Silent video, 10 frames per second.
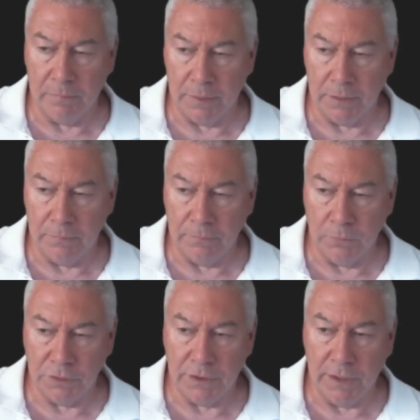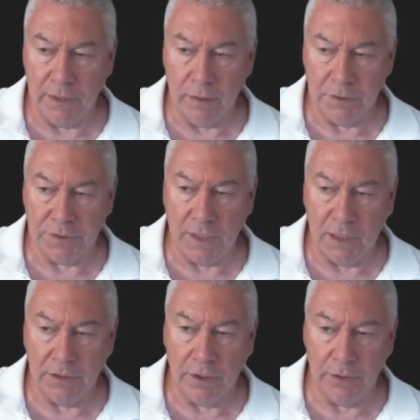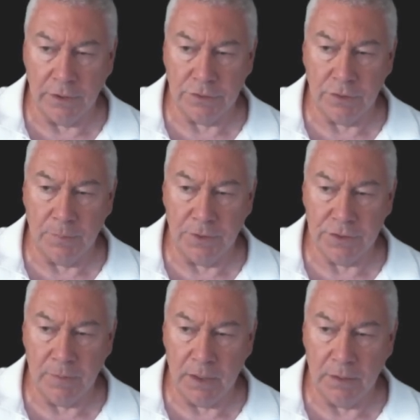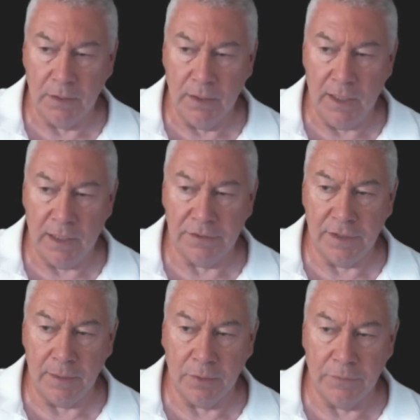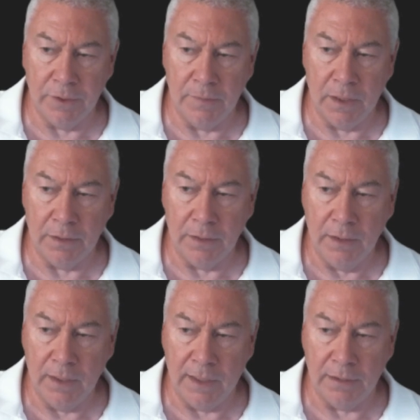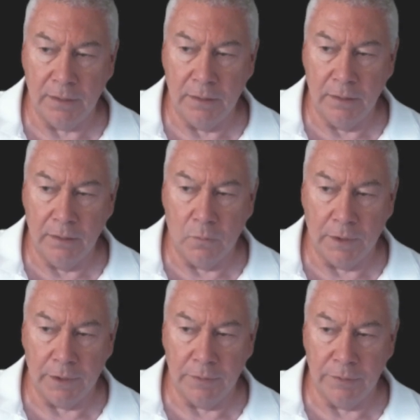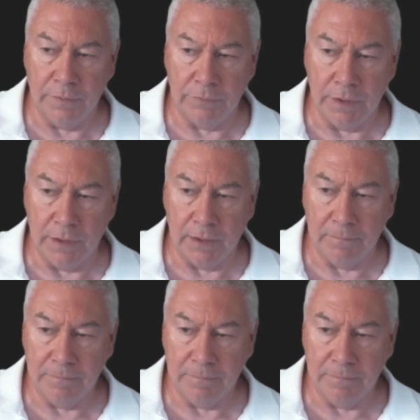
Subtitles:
but for today I'm just hard coding a stop loss amount and a take profit amount at 150 there.